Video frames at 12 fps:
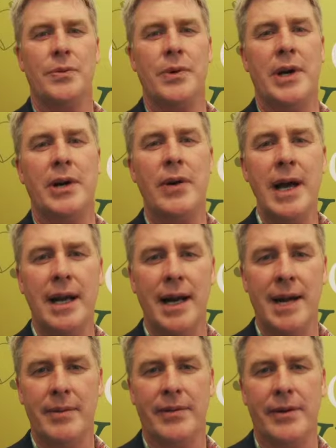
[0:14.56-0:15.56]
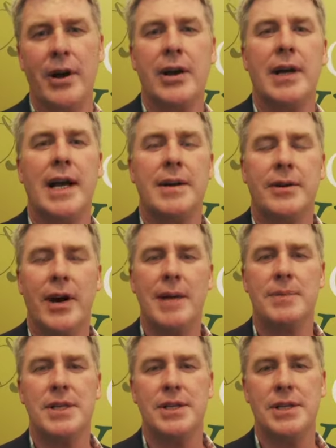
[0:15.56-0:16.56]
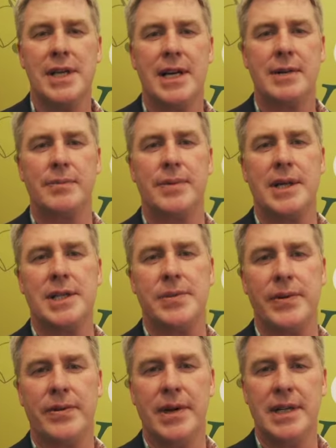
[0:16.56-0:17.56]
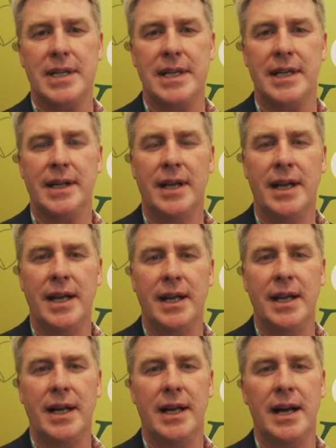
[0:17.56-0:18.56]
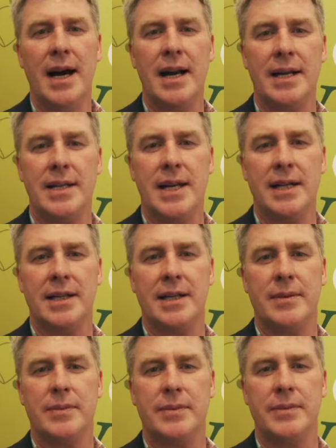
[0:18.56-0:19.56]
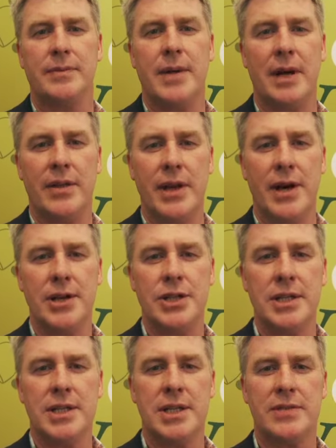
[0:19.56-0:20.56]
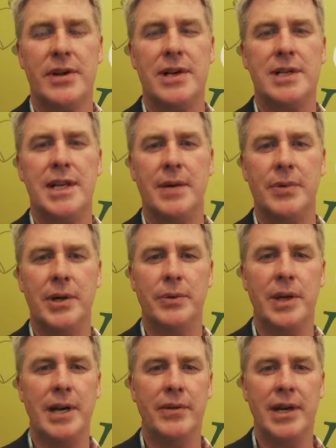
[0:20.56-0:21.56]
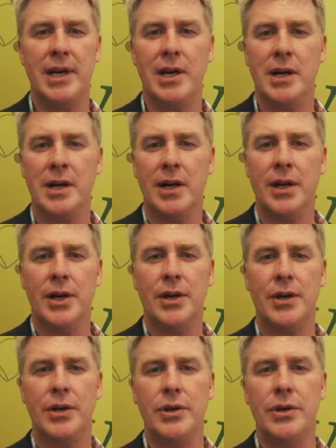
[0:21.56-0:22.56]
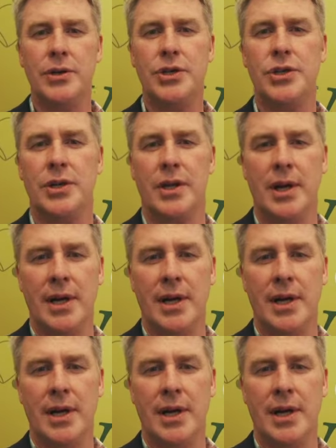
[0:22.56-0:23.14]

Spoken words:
We're a great climate for growing grapes in New Zealand because we've got a little island tucked in the middle of the ocean, so it's very temperate. We never get huge